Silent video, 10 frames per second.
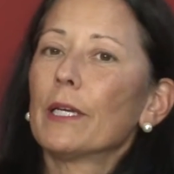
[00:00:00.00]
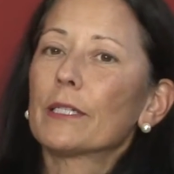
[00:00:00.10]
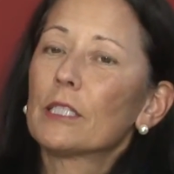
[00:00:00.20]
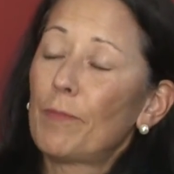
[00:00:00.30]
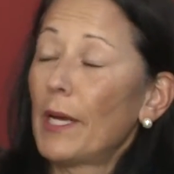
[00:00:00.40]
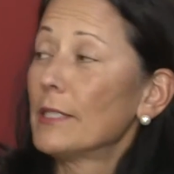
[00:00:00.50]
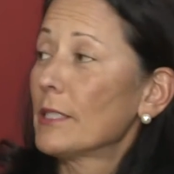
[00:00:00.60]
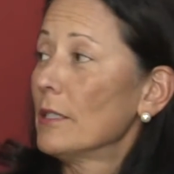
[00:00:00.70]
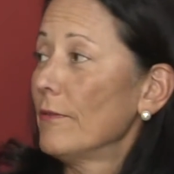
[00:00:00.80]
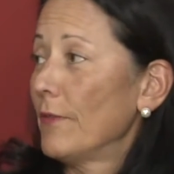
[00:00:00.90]

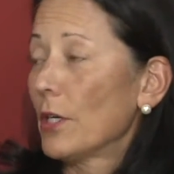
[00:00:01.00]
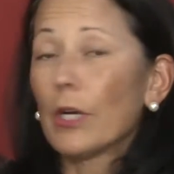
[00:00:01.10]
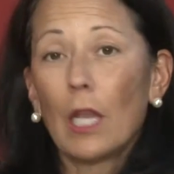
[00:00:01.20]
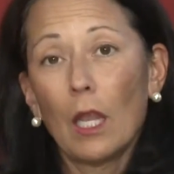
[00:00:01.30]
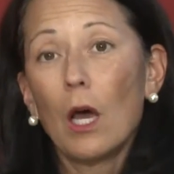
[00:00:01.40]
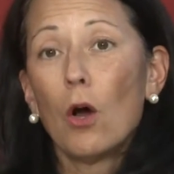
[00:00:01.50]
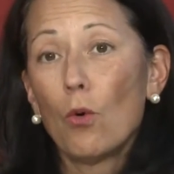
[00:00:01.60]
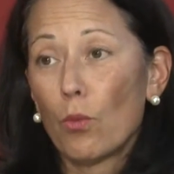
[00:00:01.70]
expensive, very low,